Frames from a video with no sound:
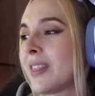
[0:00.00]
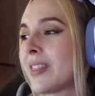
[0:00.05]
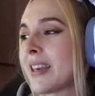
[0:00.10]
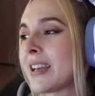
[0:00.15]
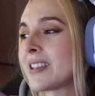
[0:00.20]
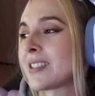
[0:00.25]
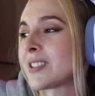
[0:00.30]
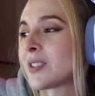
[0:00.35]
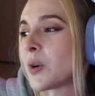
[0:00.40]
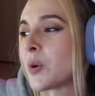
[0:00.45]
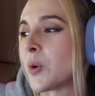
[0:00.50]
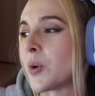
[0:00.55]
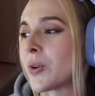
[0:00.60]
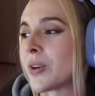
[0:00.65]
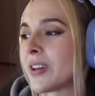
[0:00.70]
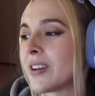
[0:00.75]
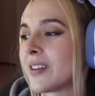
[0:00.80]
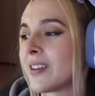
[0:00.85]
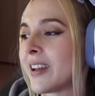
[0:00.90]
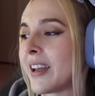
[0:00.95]
Thanks to
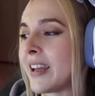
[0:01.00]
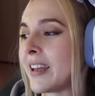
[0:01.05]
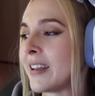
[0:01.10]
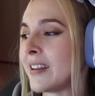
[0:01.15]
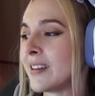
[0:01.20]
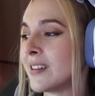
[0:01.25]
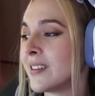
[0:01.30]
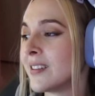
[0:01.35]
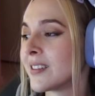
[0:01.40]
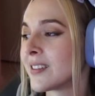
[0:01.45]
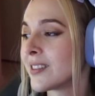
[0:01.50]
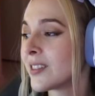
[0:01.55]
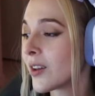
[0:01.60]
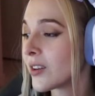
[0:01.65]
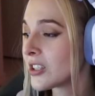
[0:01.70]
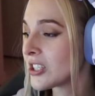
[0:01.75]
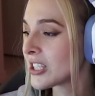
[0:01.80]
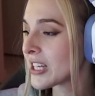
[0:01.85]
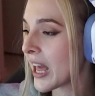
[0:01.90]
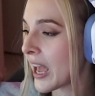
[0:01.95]
Order and
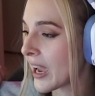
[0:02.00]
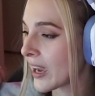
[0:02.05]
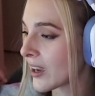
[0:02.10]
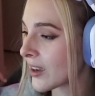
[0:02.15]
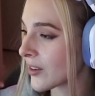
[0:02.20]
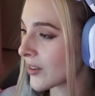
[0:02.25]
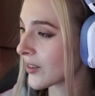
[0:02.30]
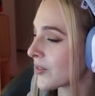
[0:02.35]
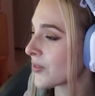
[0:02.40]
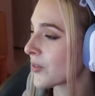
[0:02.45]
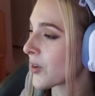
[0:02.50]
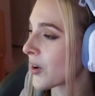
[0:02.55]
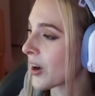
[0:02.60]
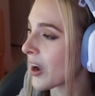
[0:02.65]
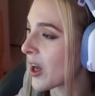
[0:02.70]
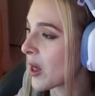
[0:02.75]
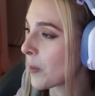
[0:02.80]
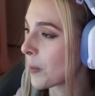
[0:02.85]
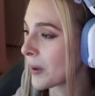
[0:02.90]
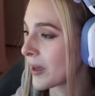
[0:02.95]
Logitech for
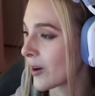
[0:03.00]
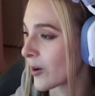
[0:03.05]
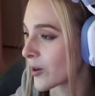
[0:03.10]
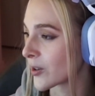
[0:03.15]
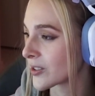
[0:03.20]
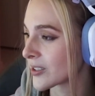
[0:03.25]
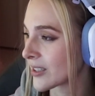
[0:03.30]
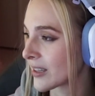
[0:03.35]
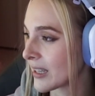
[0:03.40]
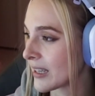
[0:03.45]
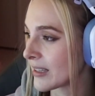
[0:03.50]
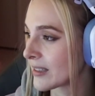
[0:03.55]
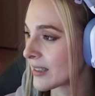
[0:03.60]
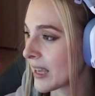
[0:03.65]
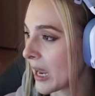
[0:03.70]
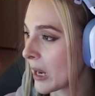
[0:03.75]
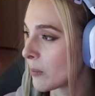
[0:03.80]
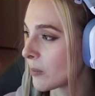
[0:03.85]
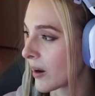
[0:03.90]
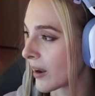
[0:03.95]
helping host these
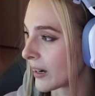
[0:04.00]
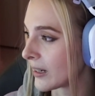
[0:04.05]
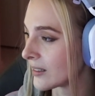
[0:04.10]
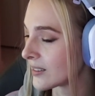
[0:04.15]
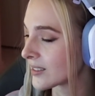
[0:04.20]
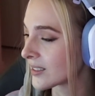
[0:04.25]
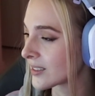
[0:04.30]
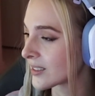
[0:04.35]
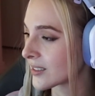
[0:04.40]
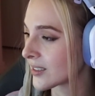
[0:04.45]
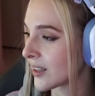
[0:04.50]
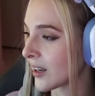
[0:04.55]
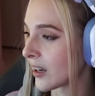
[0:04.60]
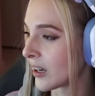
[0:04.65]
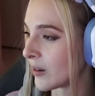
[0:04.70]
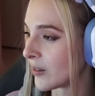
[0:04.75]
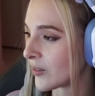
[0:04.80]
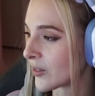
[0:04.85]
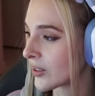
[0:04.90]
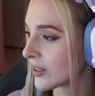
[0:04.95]
game nights. I
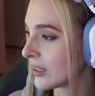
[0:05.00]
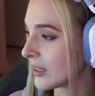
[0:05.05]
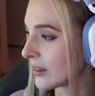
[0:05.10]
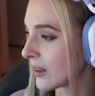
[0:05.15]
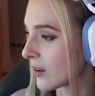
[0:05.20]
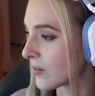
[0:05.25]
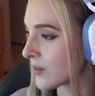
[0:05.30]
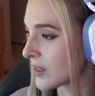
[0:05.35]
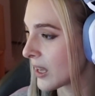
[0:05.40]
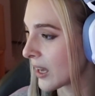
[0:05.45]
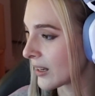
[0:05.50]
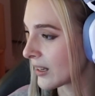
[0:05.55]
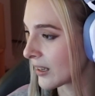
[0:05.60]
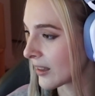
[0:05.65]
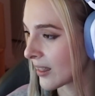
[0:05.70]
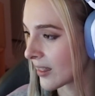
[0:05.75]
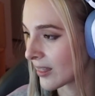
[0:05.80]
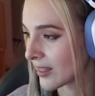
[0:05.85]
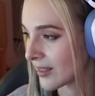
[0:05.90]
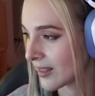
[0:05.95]
really love the idea
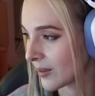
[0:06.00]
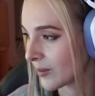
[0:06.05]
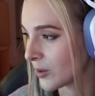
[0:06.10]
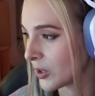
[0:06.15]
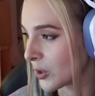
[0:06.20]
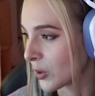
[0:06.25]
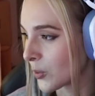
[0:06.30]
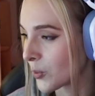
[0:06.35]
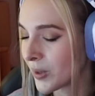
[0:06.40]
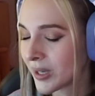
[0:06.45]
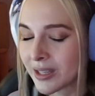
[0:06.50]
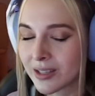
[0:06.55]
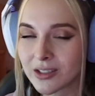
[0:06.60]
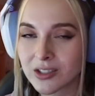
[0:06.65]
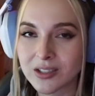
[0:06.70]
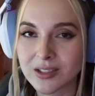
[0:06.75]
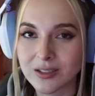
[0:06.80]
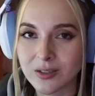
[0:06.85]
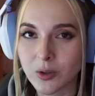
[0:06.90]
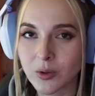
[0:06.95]
that, you know, we can
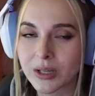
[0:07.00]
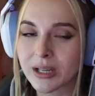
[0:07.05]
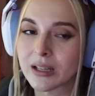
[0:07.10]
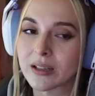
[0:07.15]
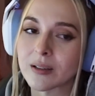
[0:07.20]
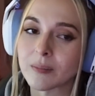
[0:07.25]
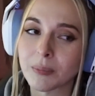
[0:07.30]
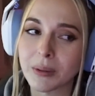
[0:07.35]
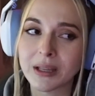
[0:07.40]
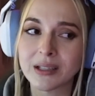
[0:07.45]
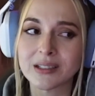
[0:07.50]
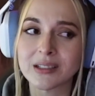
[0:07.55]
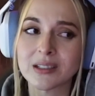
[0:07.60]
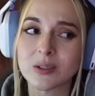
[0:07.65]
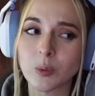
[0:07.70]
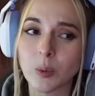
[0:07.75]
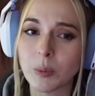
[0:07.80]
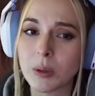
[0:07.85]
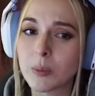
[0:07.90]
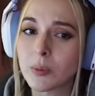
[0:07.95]
just create places
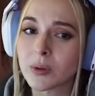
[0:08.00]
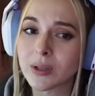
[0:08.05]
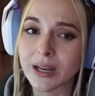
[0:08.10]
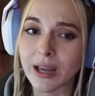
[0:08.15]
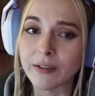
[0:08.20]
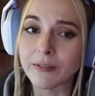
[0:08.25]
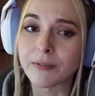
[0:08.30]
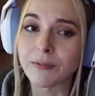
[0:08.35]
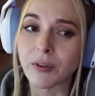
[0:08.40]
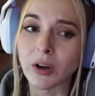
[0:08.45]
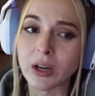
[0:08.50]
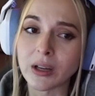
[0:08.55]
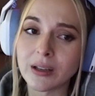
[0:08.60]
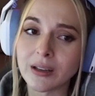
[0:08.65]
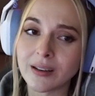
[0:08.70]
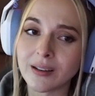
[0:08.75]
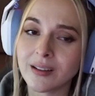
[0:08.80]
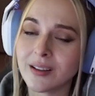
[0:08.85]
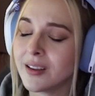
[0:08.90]
where people can have fun